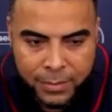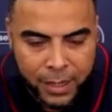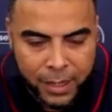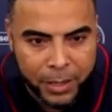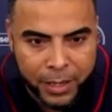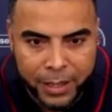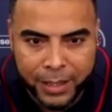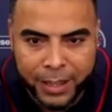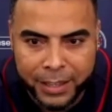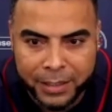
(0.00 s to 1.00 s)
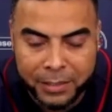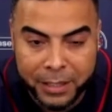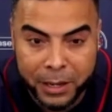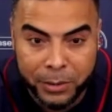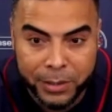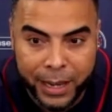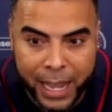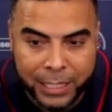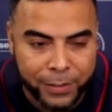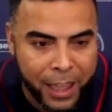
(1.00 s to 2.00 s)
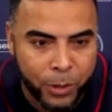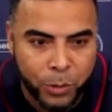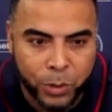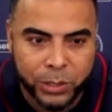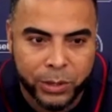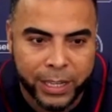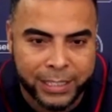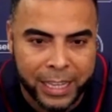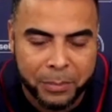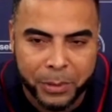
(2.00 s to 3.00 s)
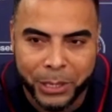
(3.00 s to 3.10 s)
I mean, the, the, last fly ball was a great example.